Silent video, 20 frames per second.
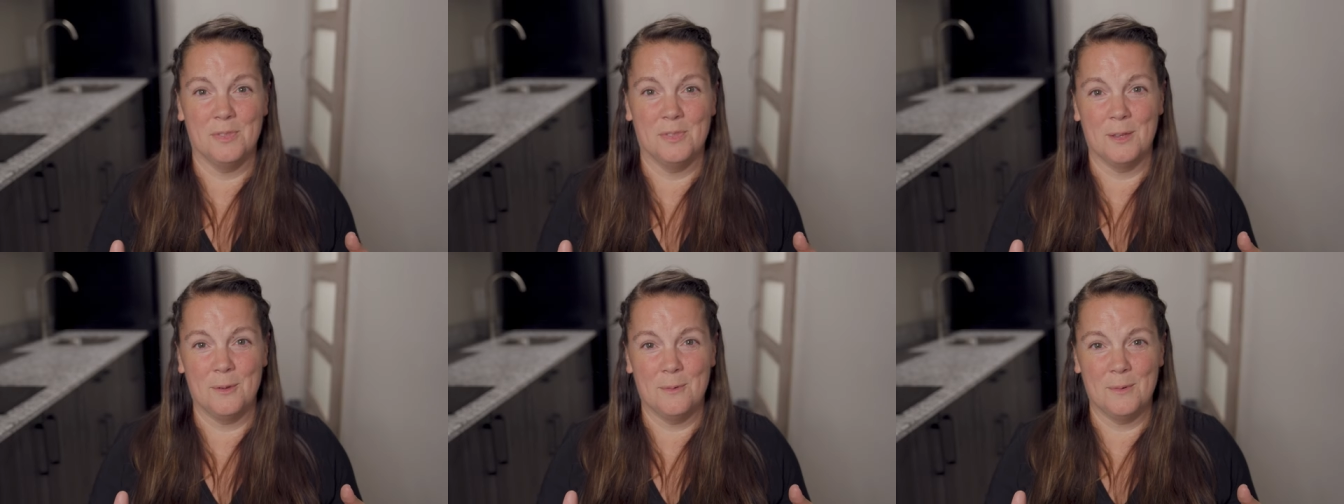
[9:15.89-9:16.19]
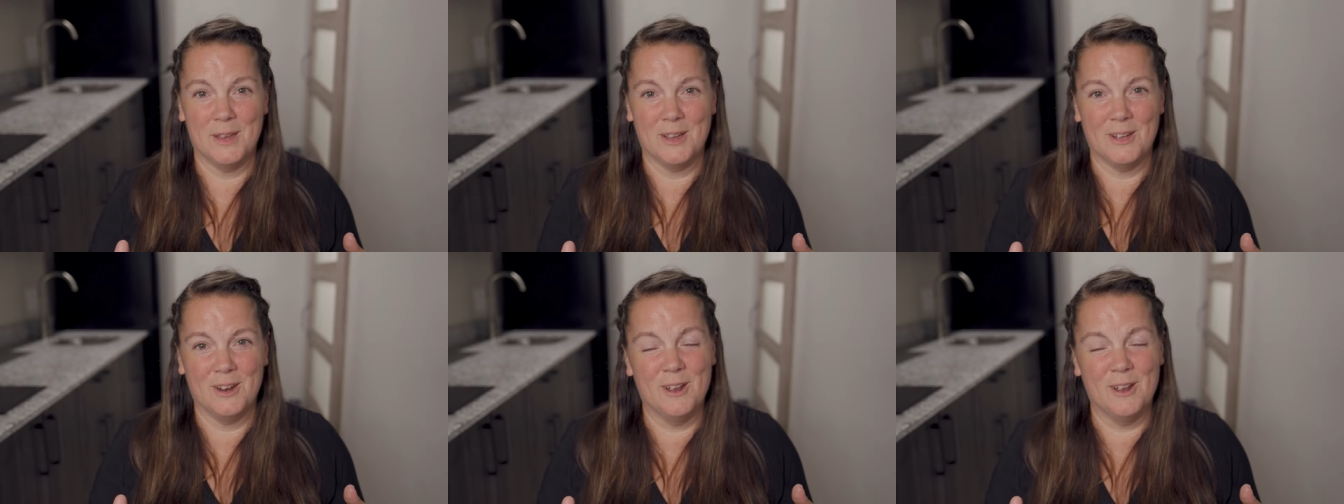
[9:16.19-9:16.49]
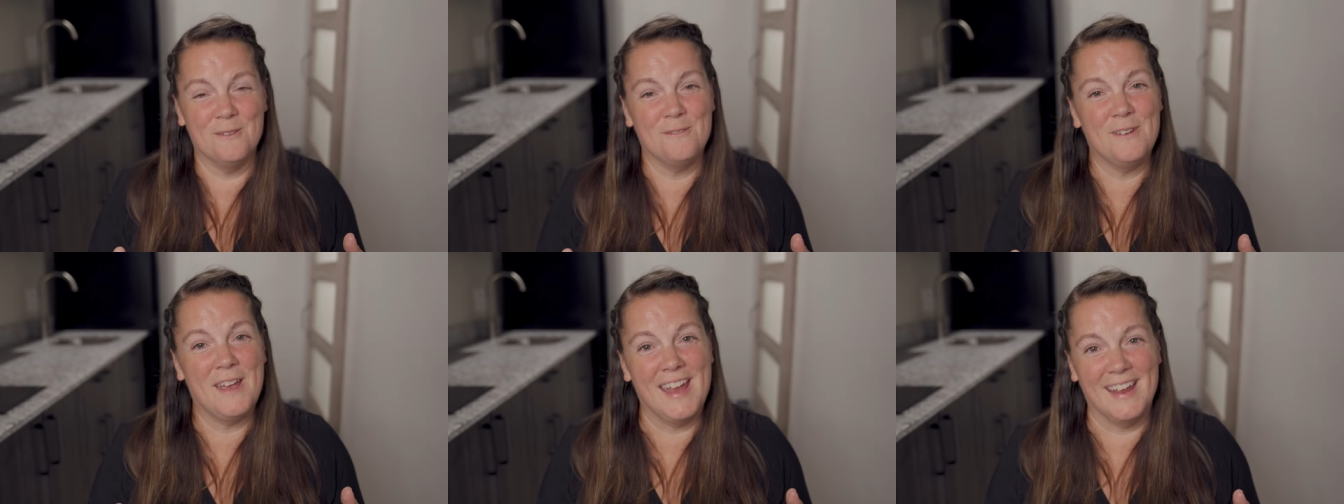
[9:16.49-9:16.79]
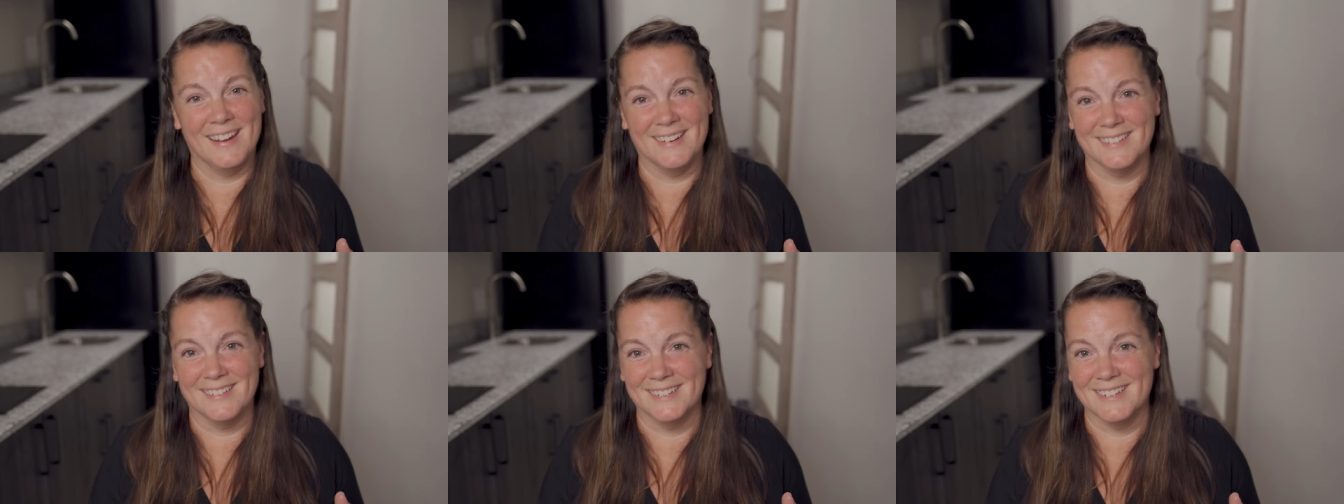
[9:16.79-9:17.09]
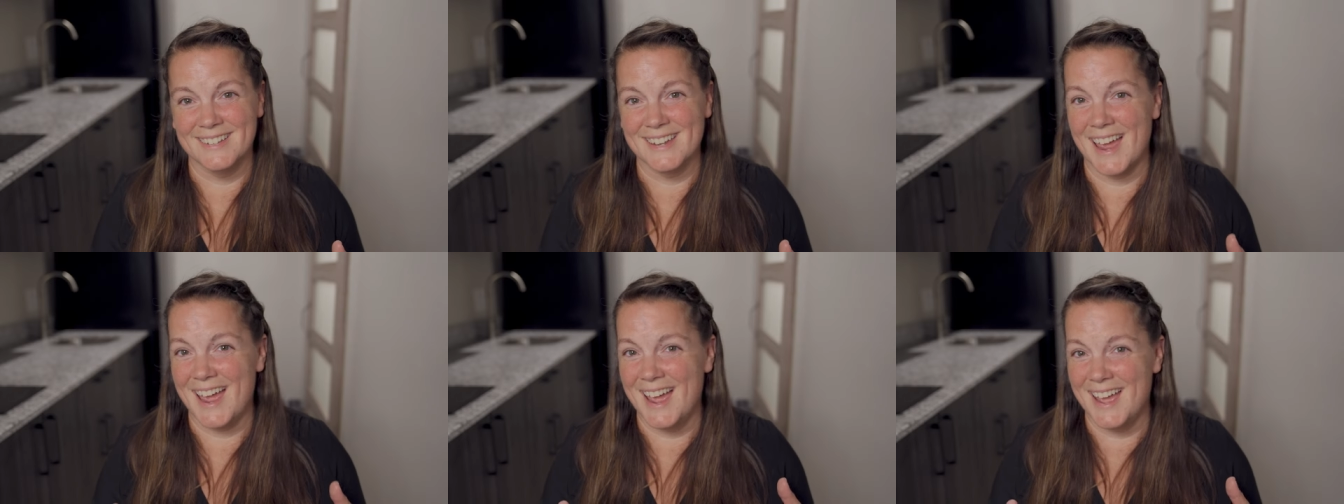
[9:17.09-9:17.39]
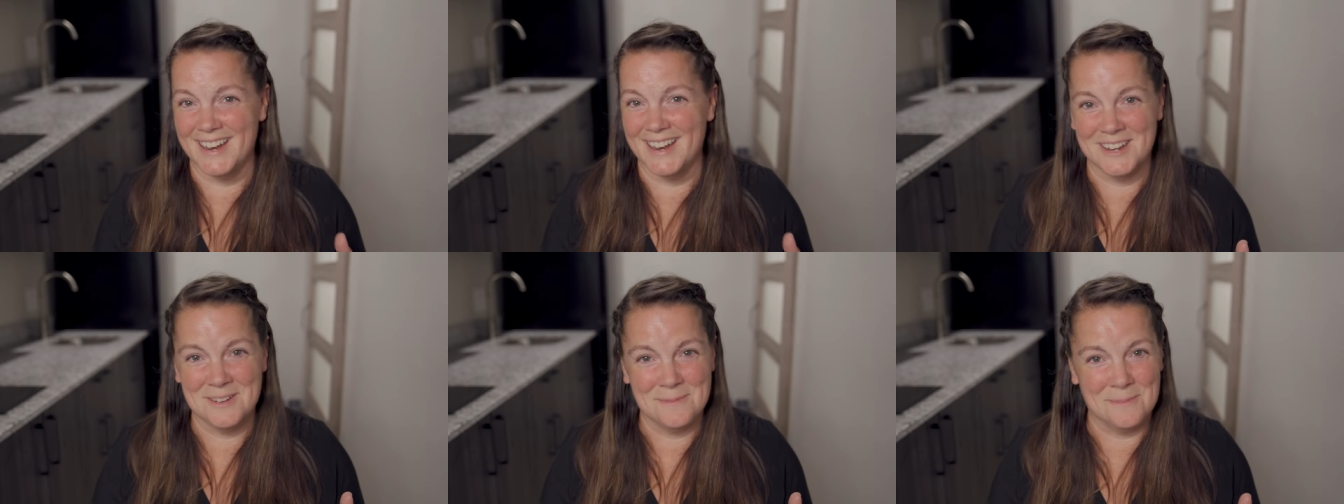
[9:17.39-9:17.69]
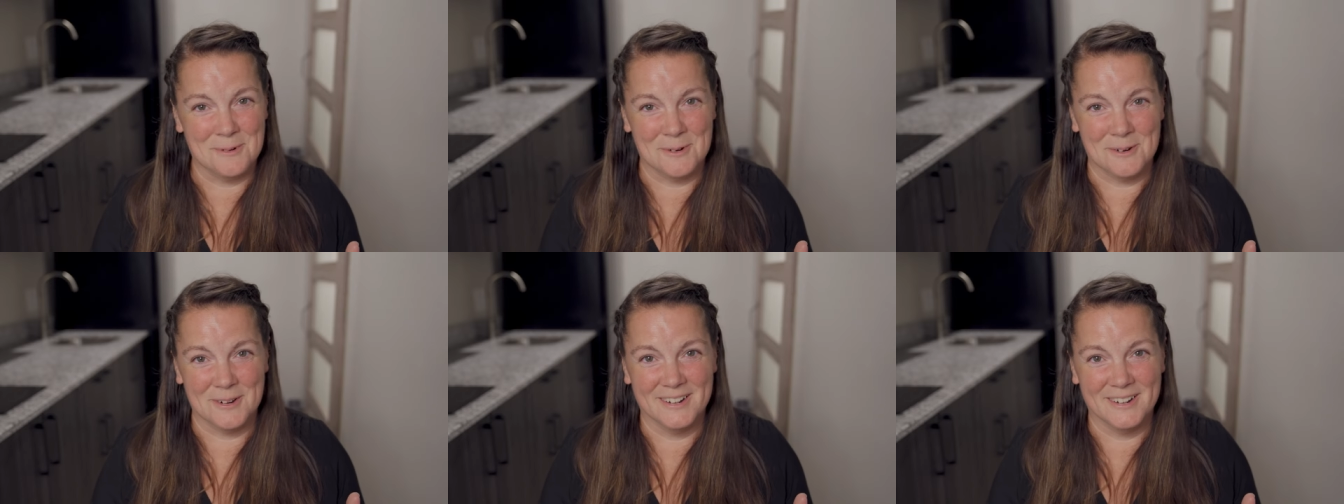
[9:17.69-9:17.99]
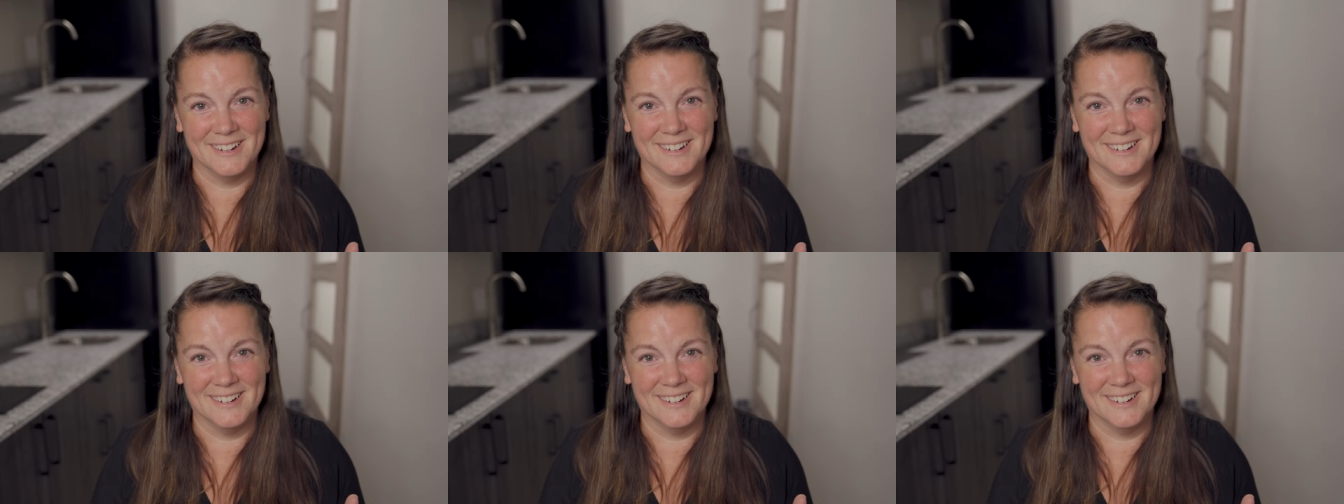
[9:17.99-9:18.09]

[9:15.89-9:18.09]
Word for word: think we could have handled any more.